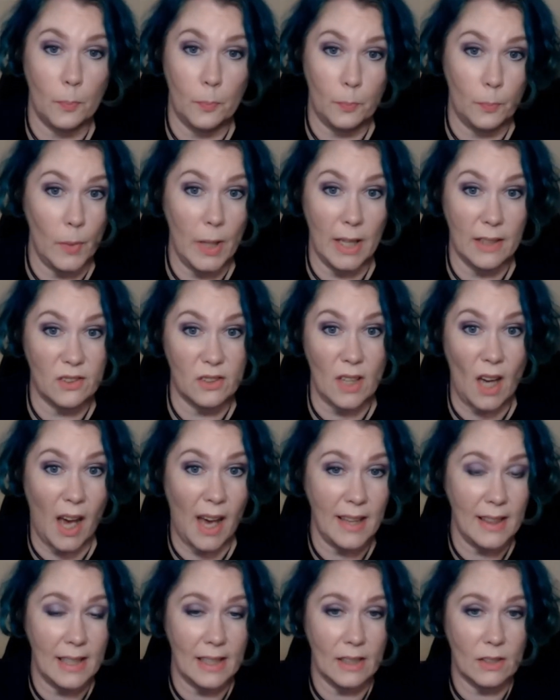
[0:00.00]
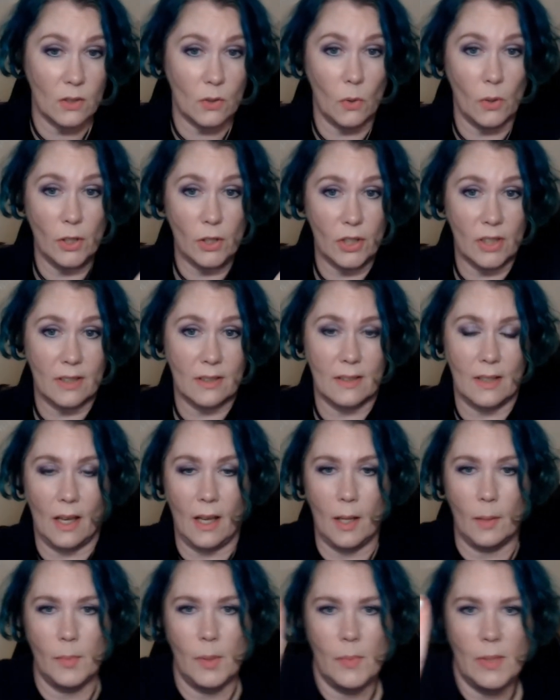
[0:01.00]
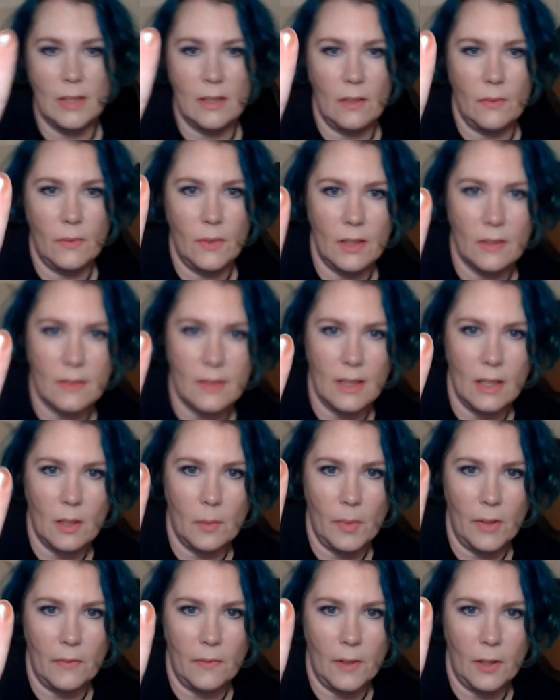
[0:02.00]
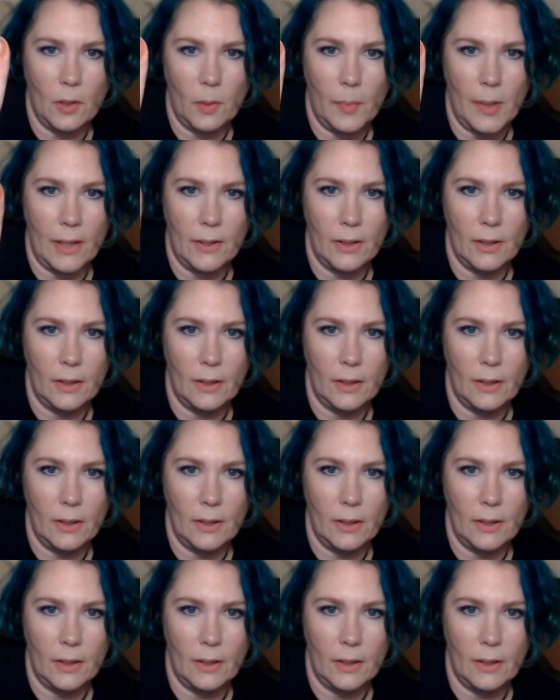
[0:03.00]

I think it's gorgeous. Let me see if you can see it on my finger better.